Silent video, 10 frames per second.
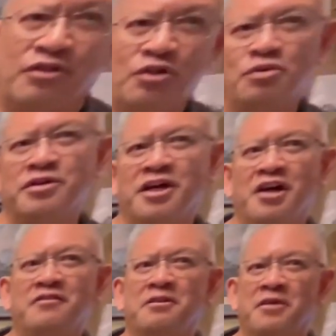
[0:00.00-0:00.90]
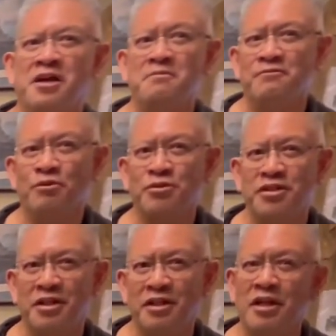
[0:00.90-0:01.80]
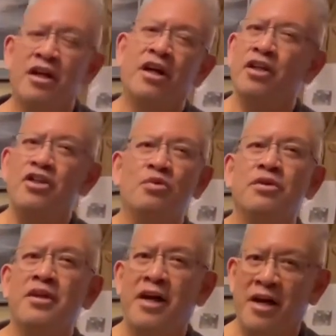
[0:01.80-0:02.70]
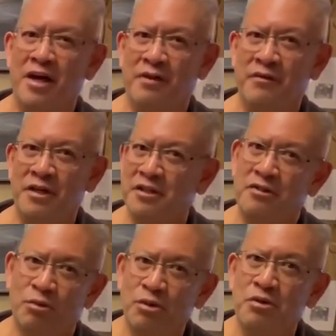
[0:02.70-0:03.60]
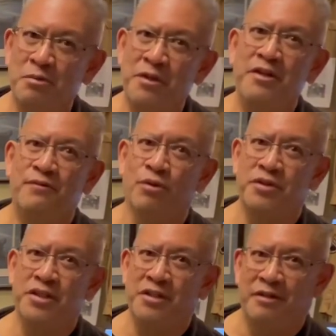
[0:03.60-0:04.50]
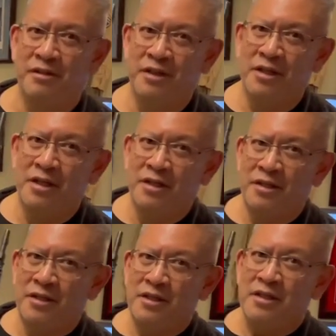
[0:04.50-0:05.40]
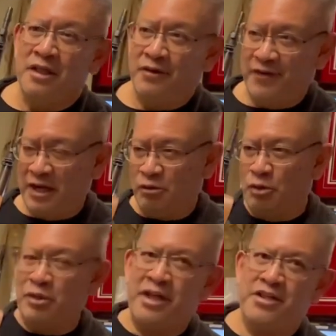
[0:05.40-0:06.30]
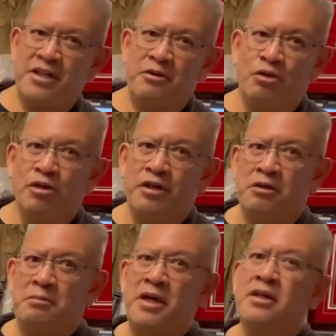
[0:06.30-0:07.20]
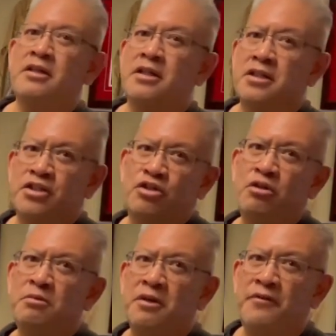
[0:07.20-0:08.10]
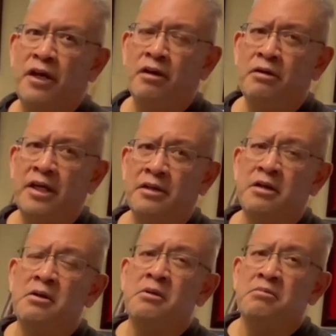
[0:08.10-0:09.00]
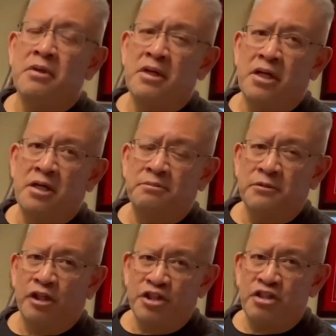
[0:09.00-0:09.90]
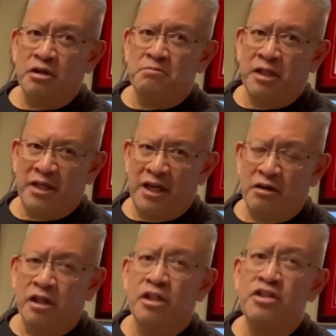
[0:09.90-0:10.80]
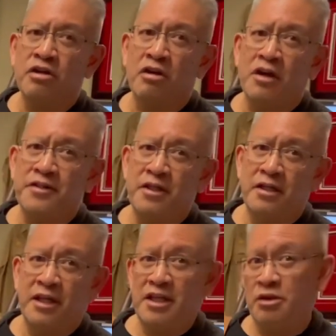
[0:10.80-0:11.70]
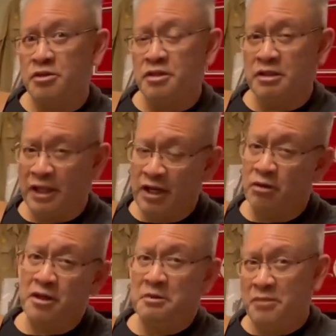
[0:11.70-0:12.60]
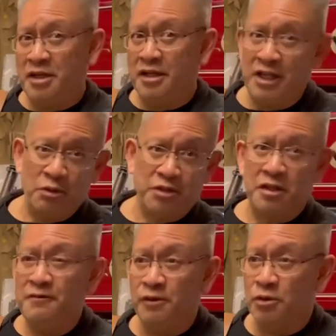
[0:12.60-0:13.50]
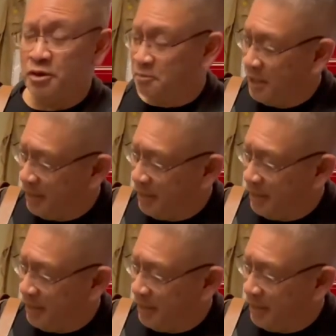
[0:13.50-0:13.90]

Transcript: you wouldn't have the M14, and you wouldn't have the Ruger Mini 14. In fact, when I said earlier about the Sturmgewehr that Mikhail Kalashnikov said that he was, later on admitted he was influenced by